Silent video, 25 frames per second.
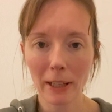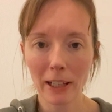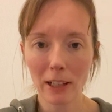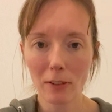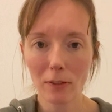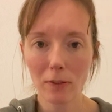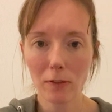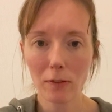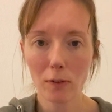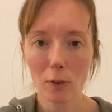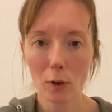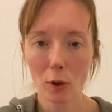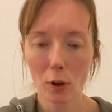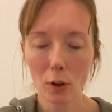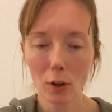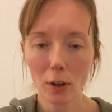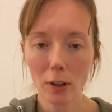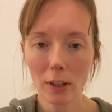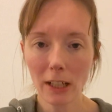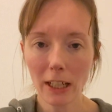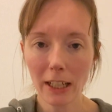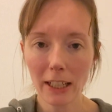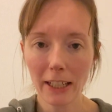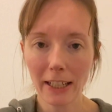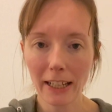of Four.
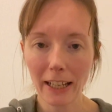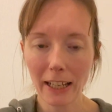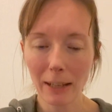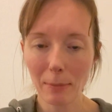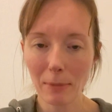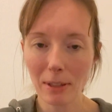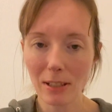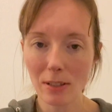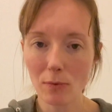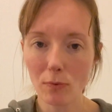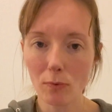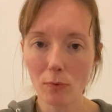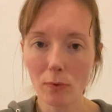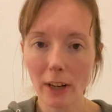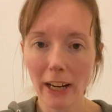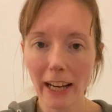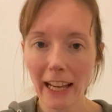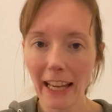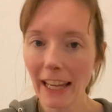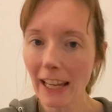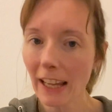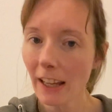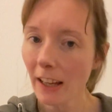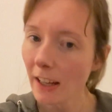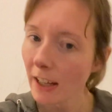Her name is
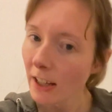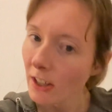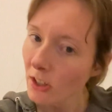Ree.